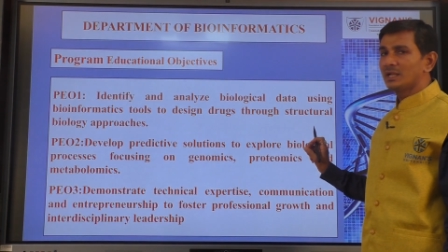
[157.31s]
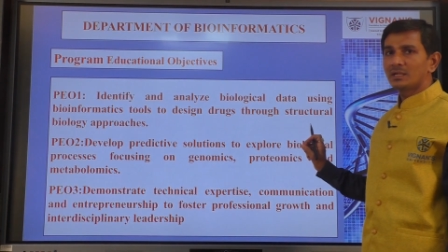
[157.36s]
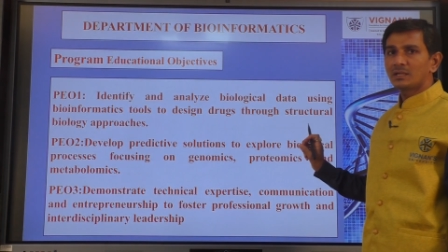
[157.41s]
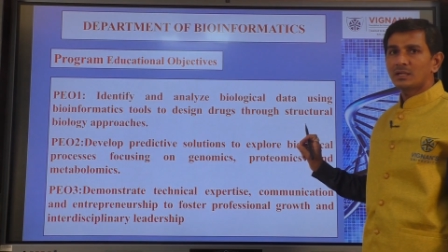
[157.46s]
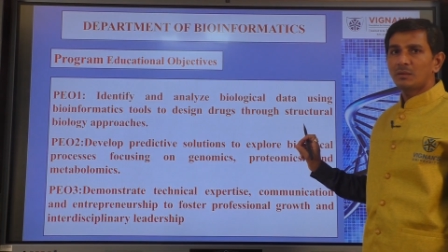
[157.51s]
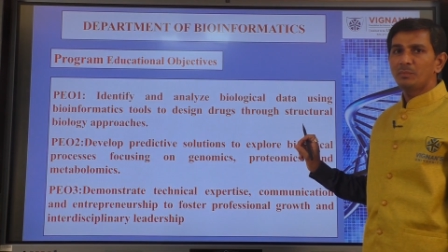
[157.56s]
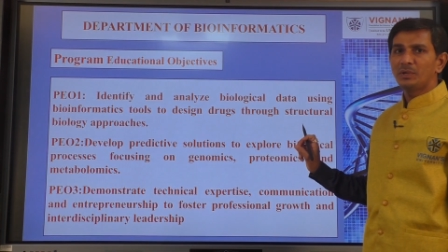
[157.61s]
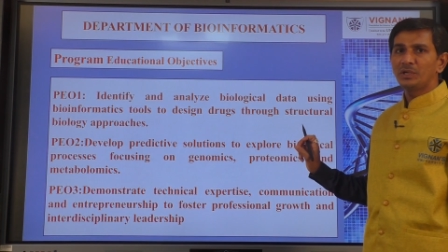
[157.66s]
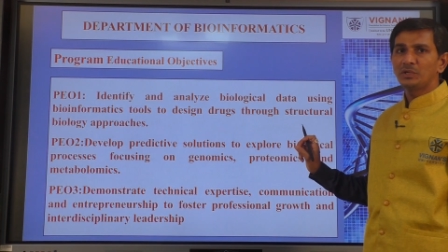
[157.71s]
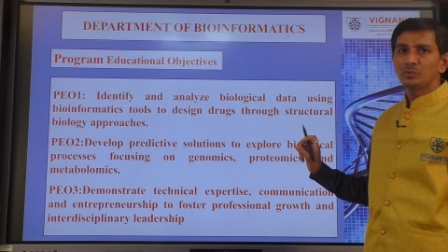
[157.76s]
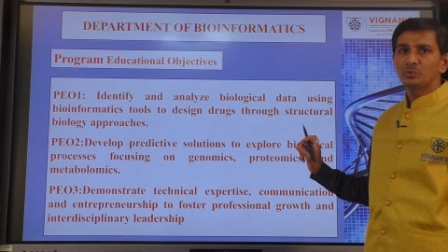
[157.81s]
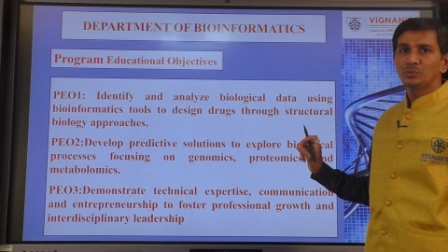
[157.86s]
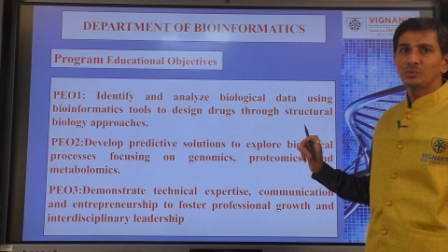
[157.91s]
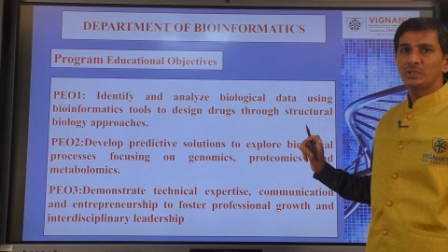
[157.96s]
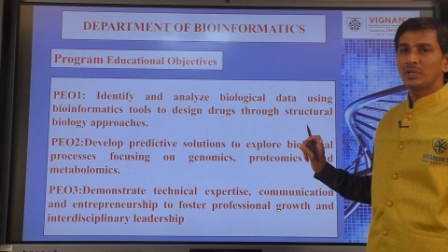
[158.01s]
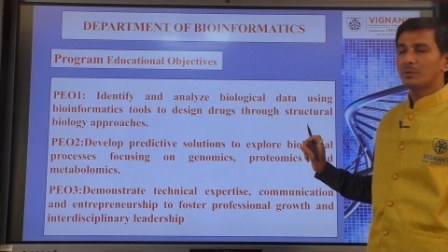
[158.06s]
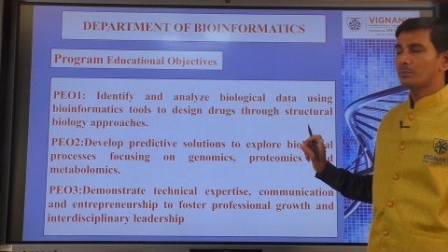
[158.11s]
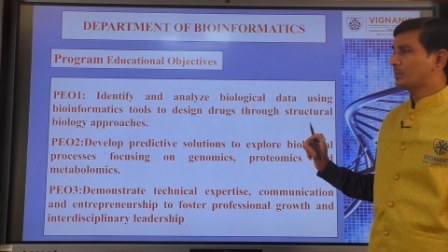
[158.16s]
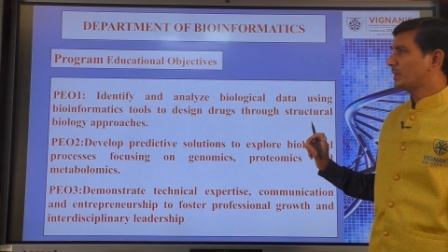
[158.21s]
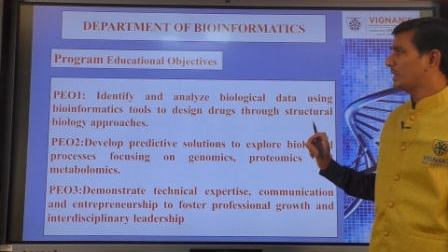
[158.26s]
Coming to
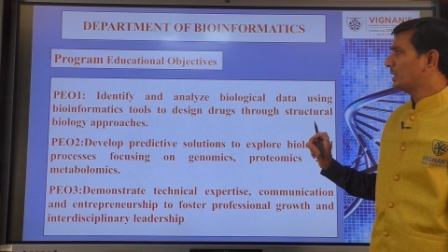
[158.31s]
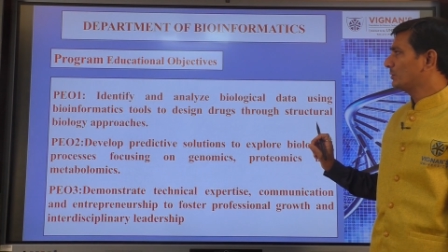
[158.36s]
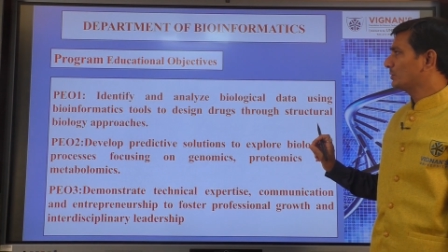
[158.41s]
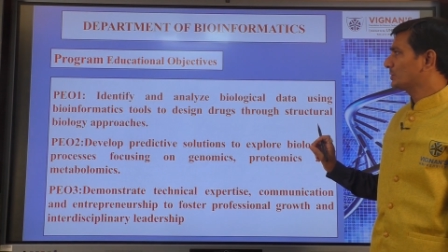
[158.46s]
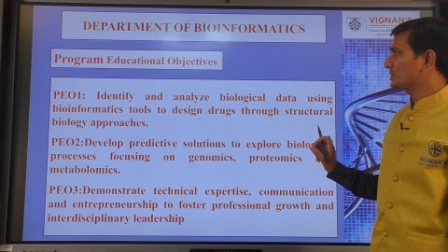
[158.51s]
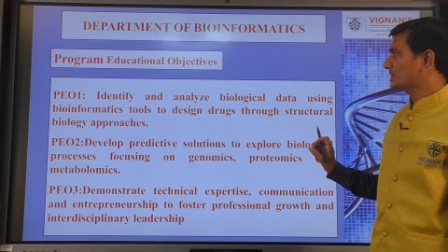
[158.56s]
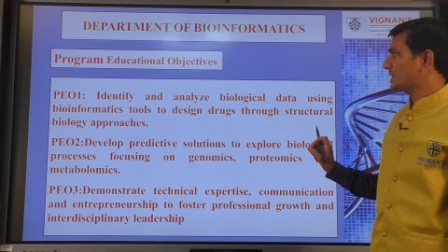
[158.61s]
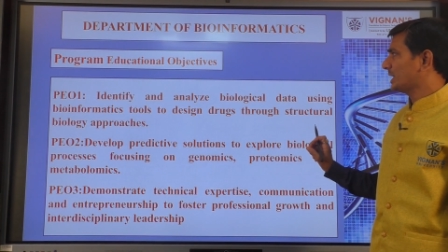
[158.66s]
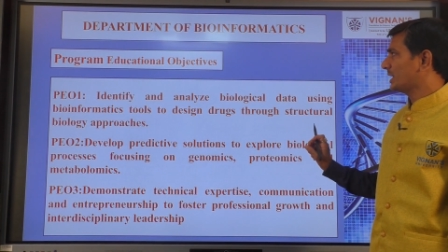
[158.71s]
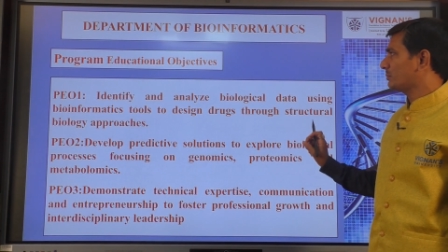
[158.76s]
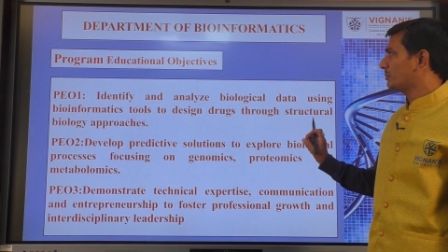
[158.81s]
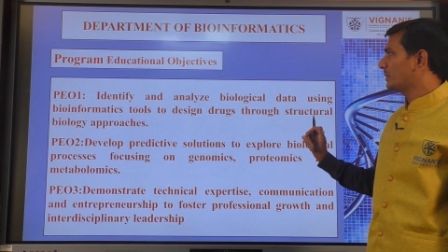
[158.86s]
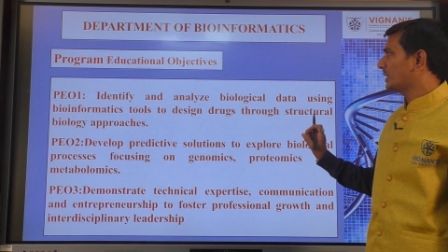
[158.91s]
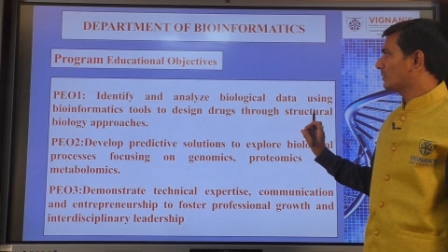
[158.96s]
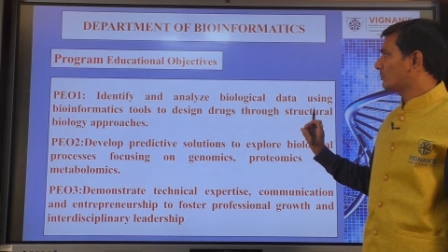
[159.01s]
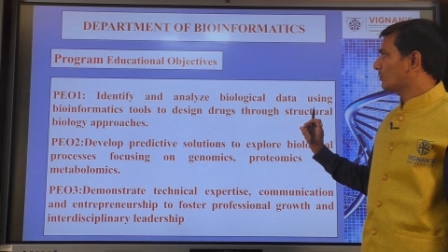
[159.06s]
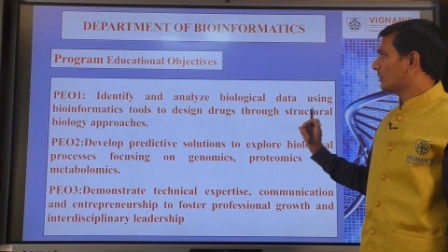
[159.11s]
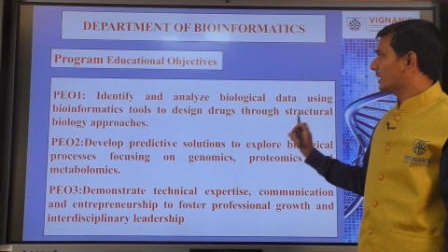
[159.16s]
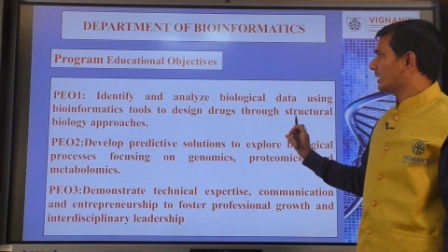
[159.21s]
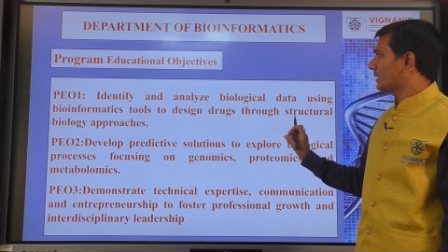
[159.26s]
the PEO
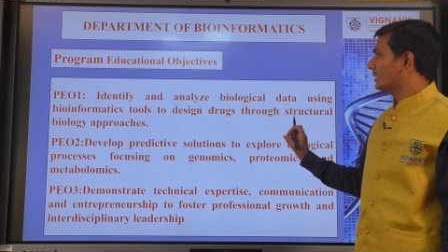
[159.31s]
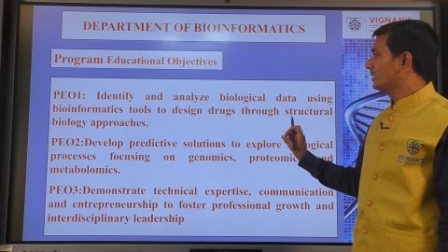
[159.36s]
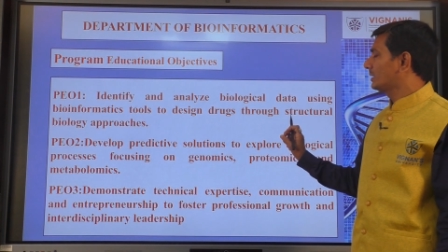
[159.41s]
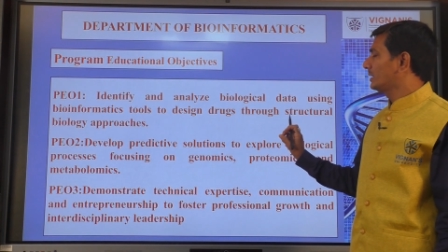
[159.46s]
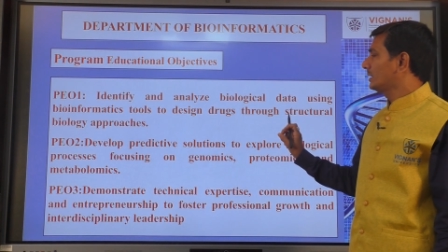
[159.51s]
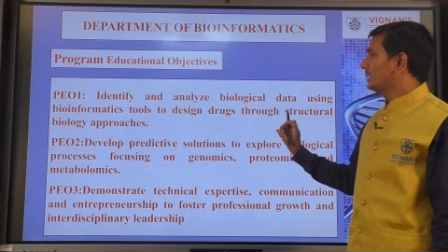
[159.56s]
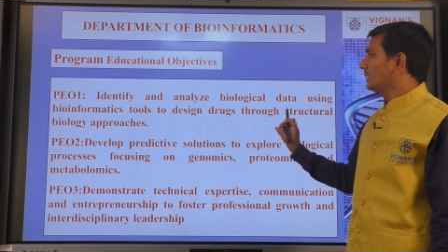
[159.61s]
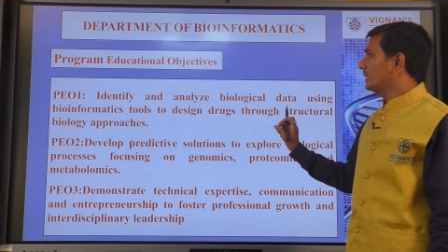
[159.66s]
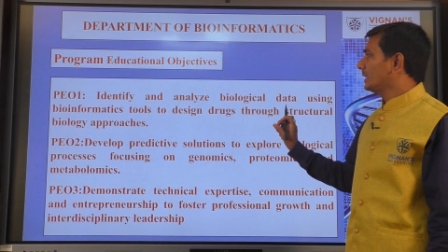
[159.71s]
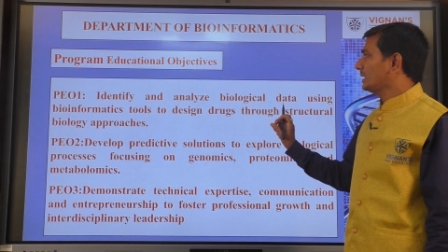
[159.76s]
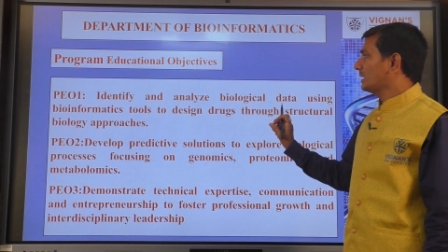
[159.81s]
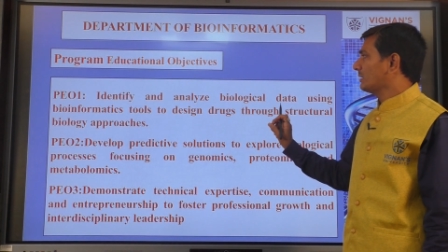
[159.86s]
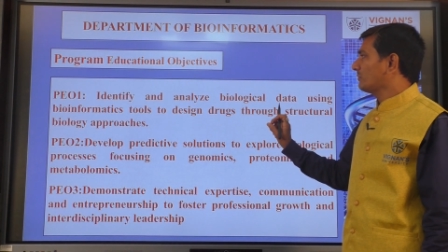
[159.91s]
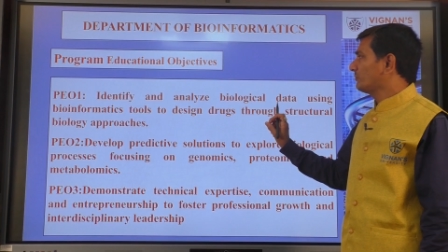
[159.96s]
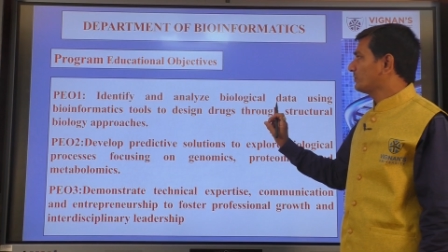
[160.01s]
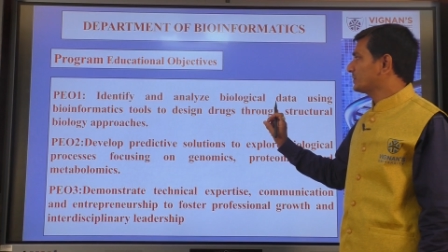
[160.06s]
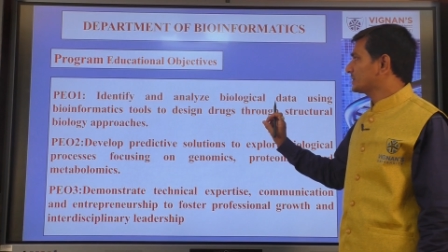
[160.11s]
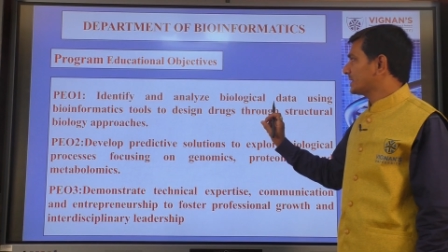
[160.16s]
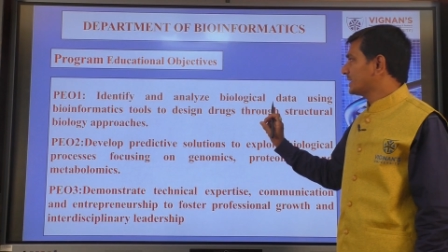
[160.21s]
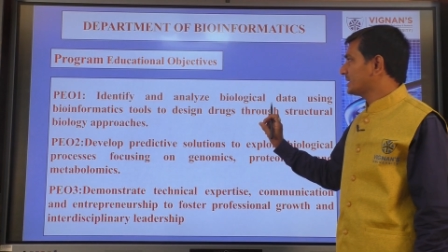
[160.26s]
statement 1, it
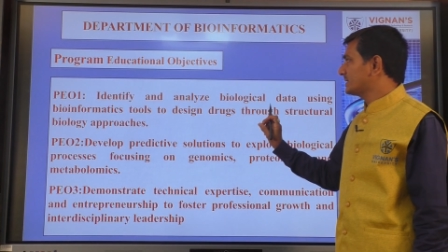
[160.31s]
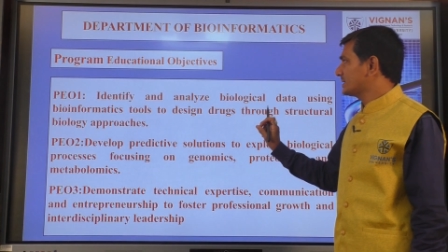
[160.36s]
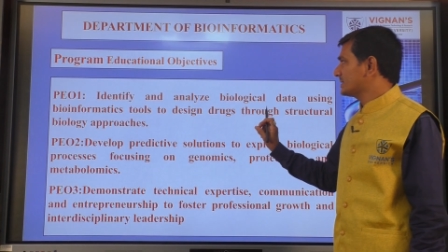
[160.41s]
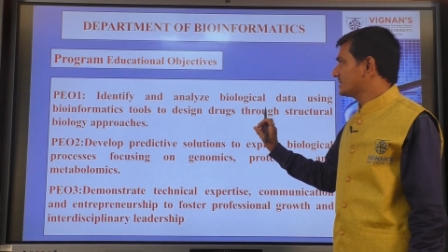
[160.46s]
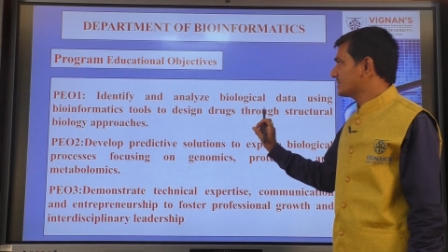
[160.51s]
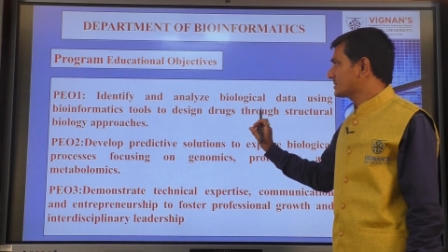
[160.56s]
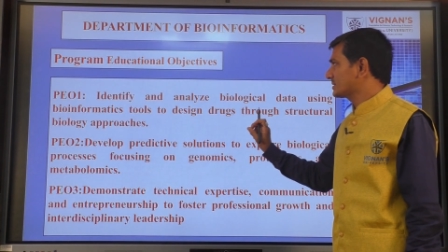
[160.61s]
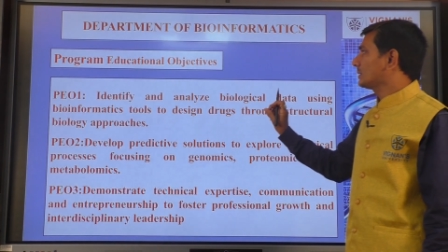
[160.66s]
emphasizes